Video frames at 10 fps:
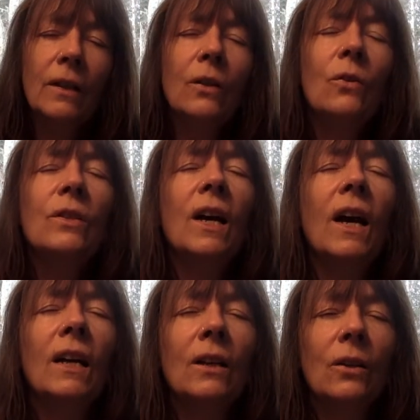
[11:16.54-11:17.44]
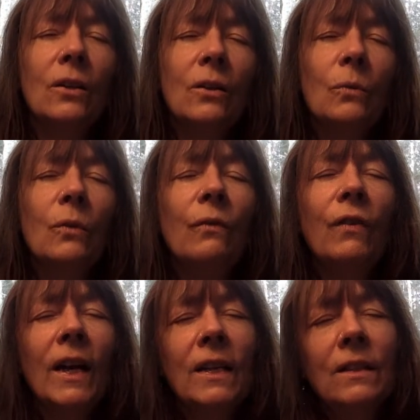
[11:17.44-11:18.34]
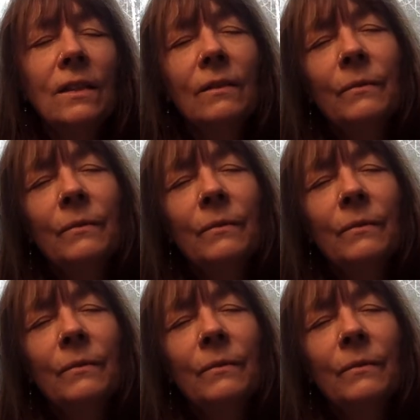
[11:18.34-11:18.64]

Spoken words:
Your tiger will fight.